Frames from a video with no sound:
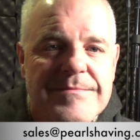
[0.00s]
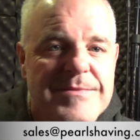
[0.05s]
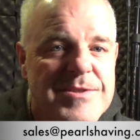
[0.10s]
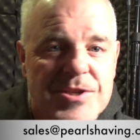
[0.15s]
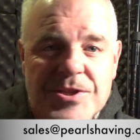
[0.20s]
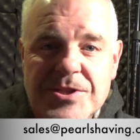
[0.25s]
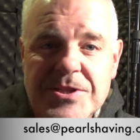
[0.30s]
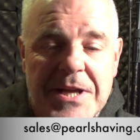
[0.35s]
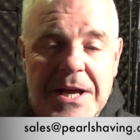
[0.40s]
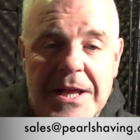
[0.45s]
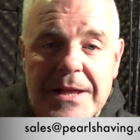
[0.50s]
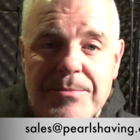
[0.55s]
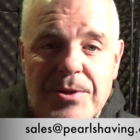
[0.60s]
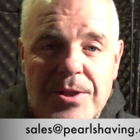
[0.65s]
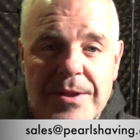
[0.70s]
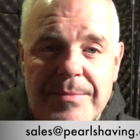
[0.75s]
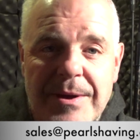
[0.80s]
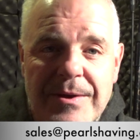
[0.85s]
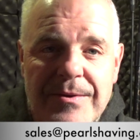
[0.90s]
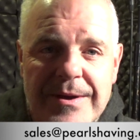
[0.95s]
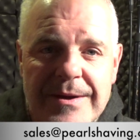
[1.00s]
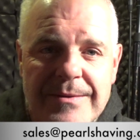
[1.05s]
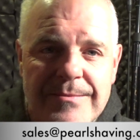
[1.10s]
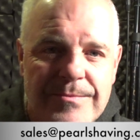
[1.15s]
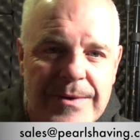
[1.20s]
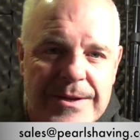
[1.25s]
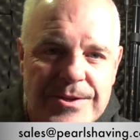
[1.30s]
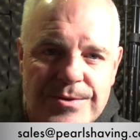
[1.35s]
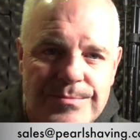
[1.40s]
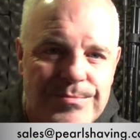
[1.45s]
just tell them all about it,
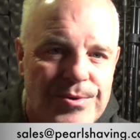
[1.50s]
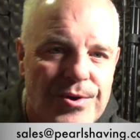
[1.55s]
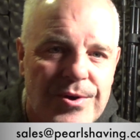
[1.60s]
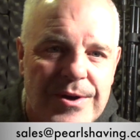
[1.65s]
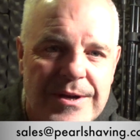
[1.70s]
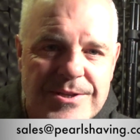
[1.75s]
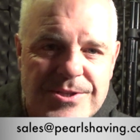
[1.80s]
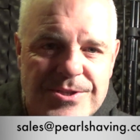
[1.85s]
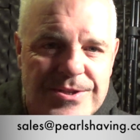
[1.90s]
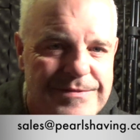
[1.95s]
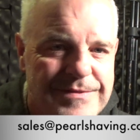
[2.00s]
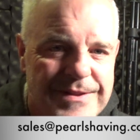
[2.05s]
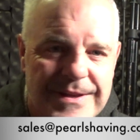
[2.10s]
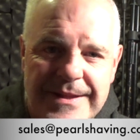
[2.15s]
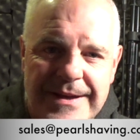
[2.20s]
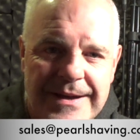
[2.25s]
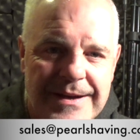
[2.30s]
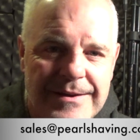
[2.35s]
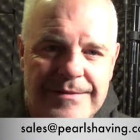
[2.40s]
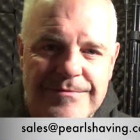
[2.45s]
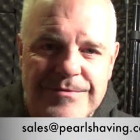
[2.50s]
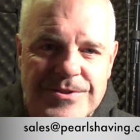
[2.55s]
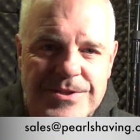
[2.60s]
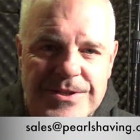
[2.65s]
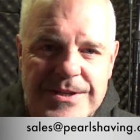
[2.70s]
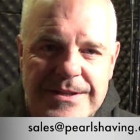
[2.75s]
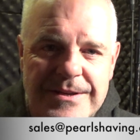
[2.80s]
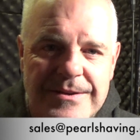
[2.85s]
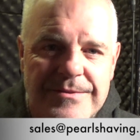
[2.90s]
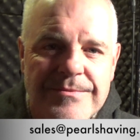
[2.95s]
when you bought it, stuff like that.
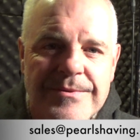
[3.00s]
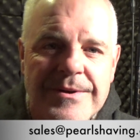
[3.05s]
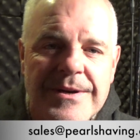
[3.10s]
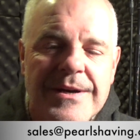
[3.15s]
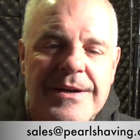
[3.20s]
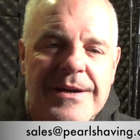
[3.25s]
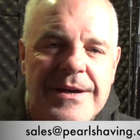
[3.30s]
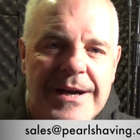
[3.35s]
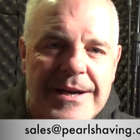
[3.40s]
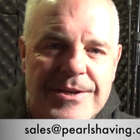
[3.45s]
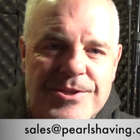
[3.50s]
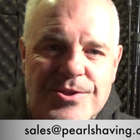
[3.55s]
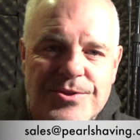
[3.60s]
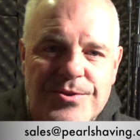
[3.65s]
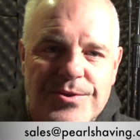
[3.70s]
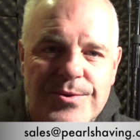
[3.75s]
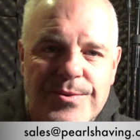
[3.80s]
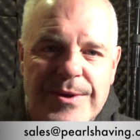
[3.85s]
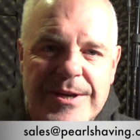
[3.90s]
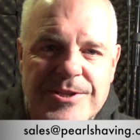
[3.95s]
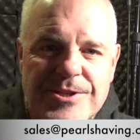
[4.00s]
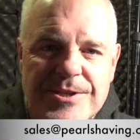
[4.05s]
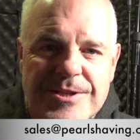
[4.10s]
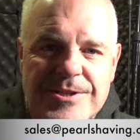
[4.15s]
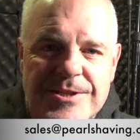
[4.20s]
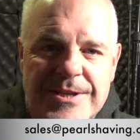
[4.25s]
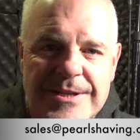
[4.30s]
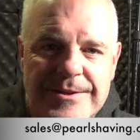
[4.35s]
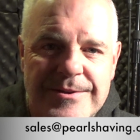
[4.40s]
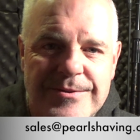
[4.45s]
Obviously, they'll ask you
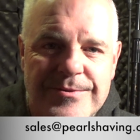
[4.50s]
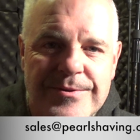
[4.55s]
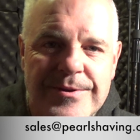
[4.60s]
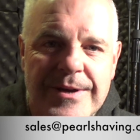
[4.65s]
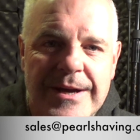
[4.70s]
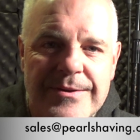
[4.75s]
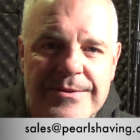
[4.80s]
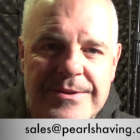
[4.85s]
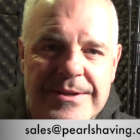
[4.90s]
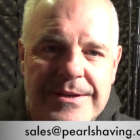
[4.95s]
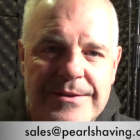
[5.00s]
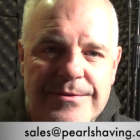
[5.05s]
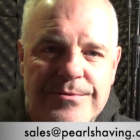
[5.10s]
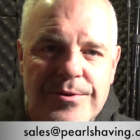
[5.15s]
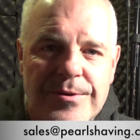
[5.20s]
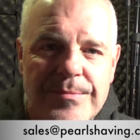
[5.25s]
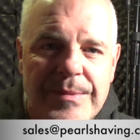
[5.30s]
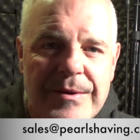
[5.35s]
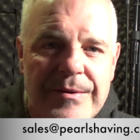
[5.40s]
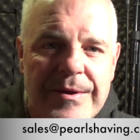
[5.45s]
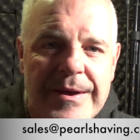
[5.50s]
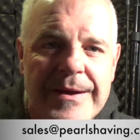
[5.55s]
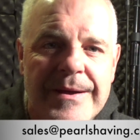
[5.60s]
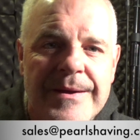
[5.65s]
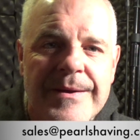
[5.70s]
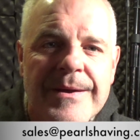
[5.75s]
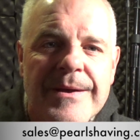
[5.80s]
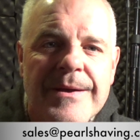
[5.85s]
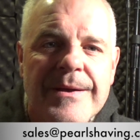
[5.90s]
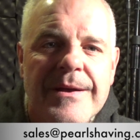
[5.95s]
questions. I don't know how they go about
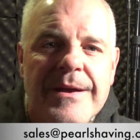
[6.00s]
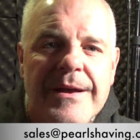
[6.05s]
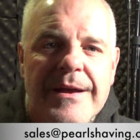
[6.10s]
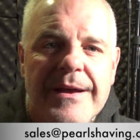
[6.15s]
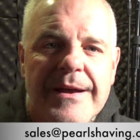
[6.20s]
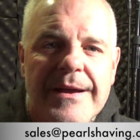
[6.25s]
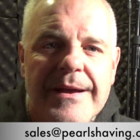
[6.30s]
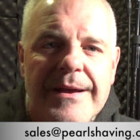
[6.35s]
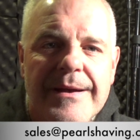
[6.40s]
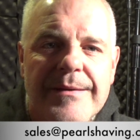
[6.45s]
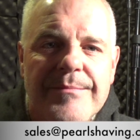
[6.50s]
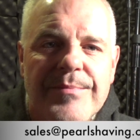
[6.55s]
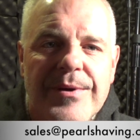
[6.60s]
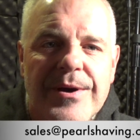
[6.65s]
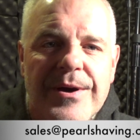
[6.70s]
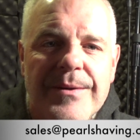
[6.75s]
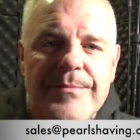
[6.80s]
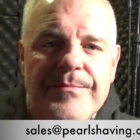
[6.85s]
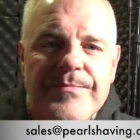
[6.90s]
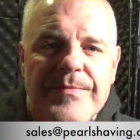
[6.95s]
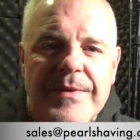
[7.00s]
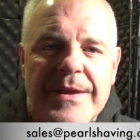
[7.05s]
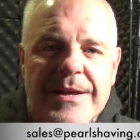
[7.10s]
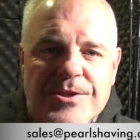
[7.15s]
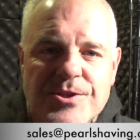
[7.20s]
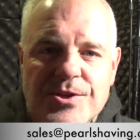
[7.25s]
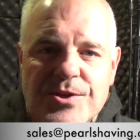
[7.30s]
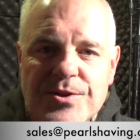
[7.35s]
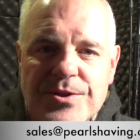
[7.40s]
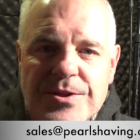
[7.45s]
it. But
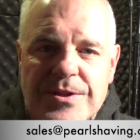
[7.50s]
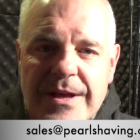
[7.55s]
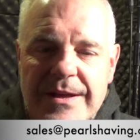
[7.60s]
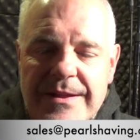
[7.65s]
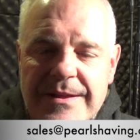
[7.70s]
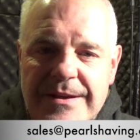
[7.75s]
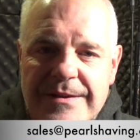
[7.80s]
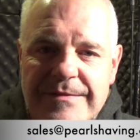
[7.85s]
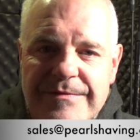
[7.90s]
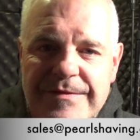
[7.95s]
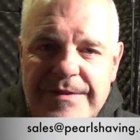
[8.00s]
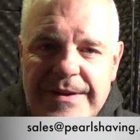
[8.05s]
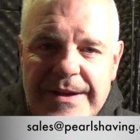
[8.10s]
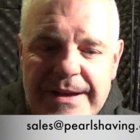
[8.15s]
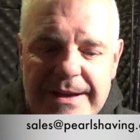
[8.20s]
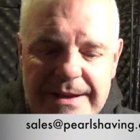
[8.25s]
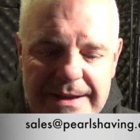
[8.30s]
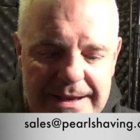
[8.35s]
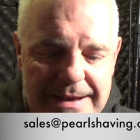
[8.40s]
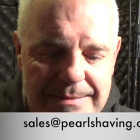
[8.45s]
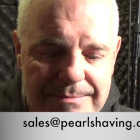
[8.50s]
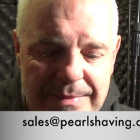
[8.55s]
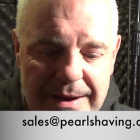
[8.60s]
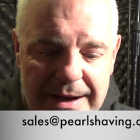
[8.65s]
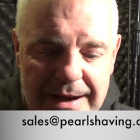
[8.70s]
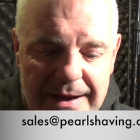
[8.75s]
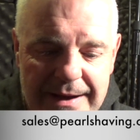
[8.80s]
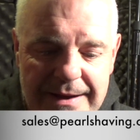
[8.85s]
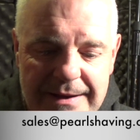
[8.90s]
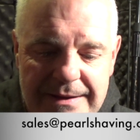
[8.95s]
it's good that they've came
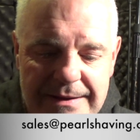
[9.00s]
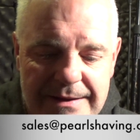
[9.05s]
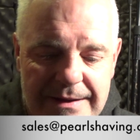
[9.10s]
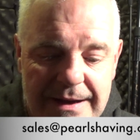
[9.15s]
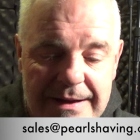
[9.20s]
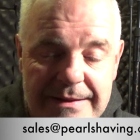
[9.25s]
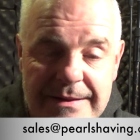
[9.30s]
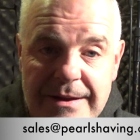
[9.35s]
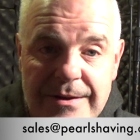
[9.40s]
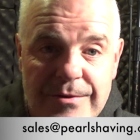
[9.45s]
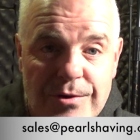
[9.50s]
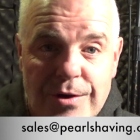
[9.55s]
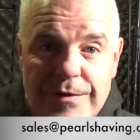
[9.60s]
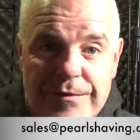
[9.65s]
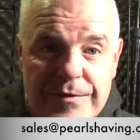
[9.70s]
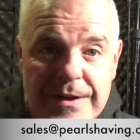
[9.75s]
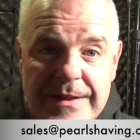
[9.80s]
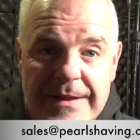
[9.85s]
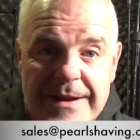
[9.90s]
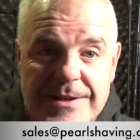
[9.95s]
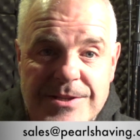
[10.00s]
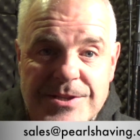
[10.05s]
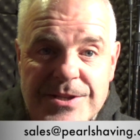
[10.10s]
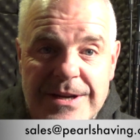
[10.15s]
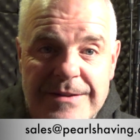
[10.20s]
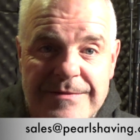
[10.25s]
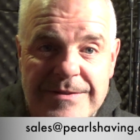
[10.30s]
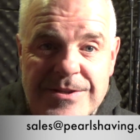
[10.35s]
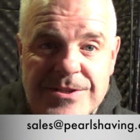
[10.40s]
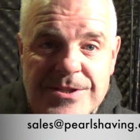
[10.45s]
back and they're offering that
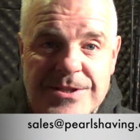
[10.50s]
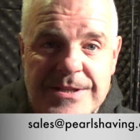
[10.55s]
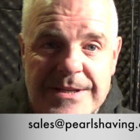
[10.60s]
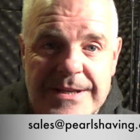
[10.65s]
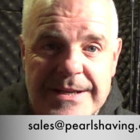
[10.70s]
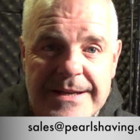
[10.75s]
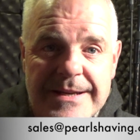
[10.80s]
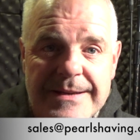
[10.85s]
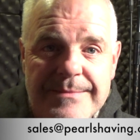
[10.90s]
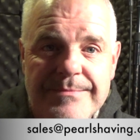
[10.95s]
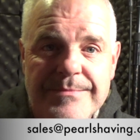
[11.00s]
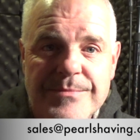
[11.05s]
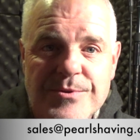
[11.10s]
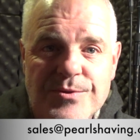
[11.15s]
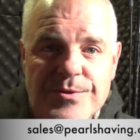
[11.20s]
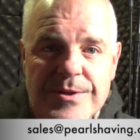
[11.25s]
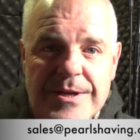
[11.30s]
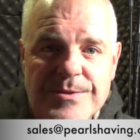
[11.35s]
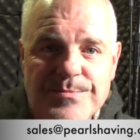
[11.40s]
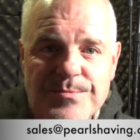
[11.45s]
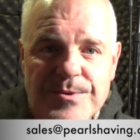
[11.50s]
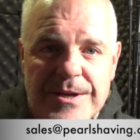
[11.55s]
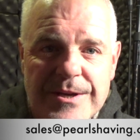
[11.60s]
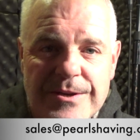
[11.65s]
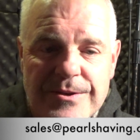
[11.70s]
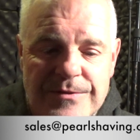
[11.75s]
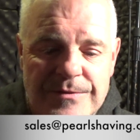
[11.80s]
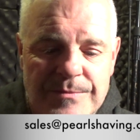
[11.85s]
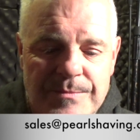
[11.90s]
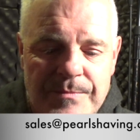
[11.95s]
service. So that's pretty
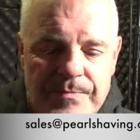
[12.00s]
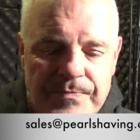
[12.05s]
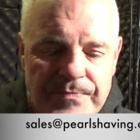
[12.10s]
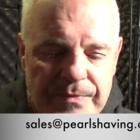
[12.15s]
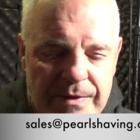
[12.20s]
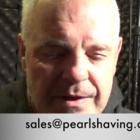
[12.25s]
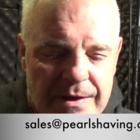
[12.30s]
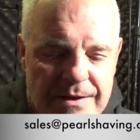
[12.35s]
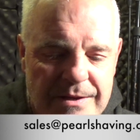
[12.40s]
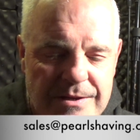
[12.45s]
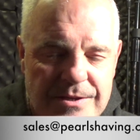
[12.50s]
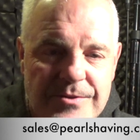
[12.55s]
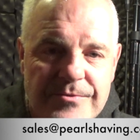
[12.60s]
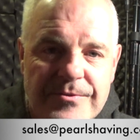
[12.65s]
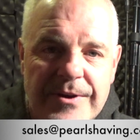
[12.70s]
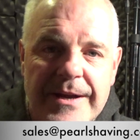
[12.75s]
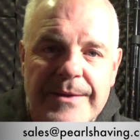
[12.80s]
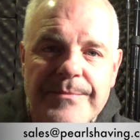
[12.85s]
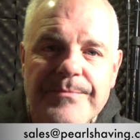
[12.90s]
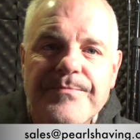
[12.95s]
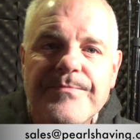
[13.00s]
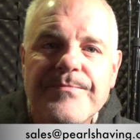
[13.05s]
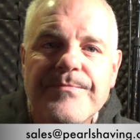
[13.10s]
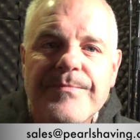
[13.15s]
good. Right.